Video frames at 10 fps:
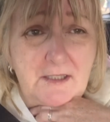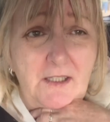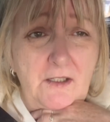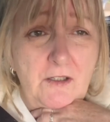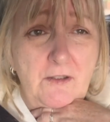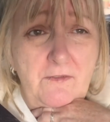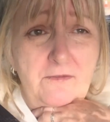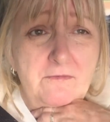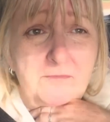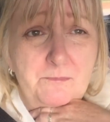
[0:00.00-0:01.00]
I look,
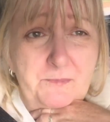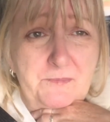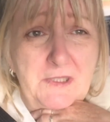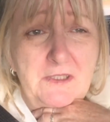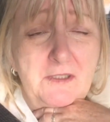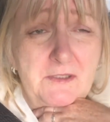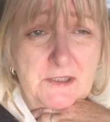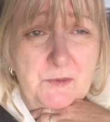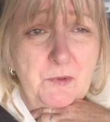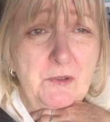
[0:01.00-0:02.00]
I nearly
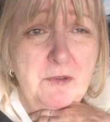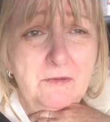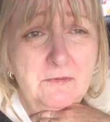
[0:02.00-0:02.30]
swore.